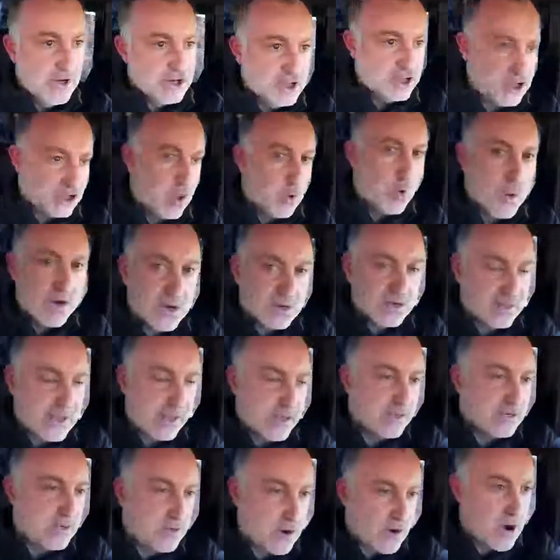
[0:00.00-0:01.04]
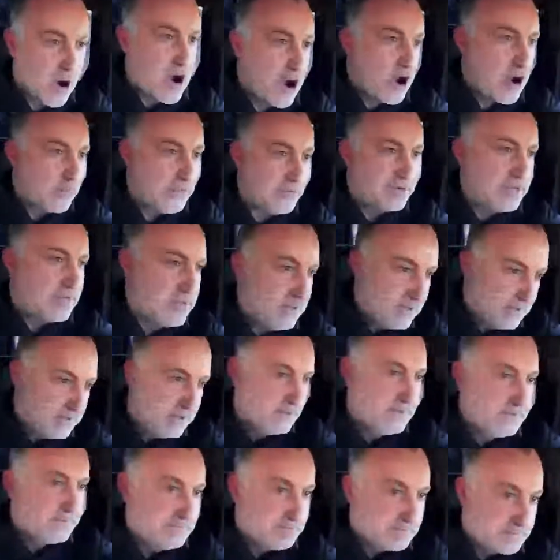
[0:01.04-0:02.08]
showing that you're armed,
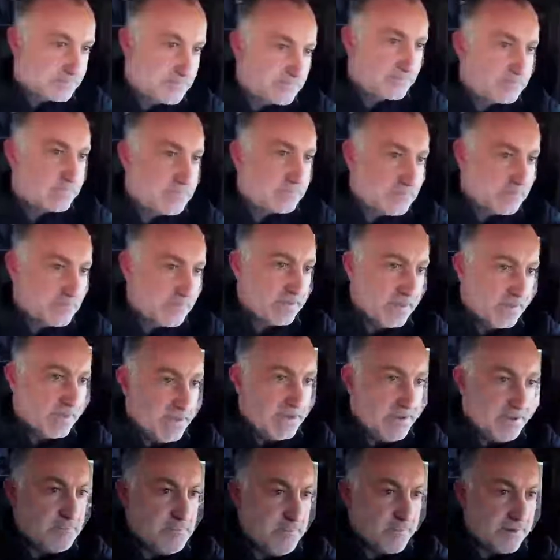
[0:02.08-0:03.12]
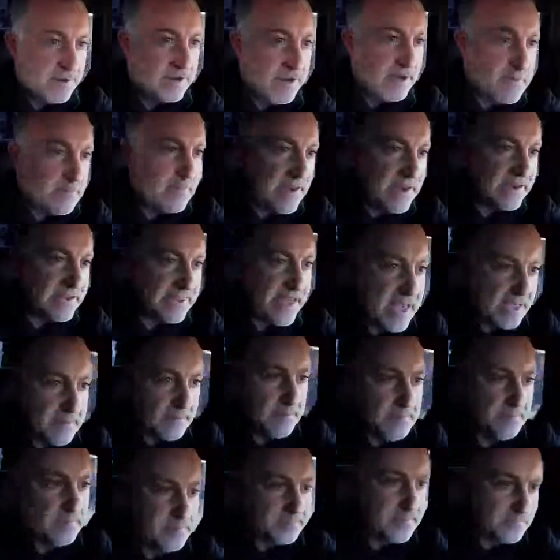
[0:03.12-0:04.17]
you're gonna make
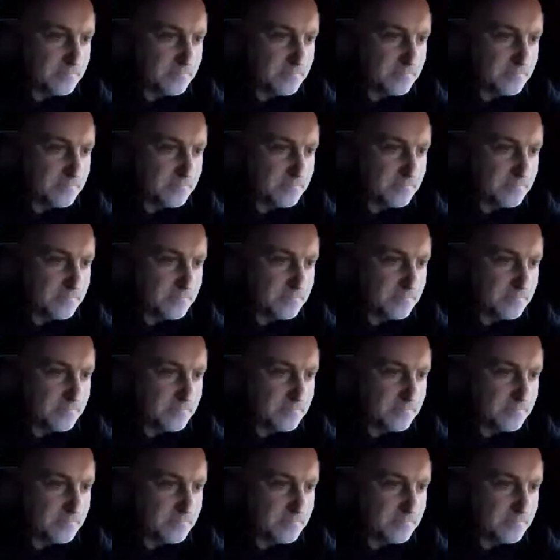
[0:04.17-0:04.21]
them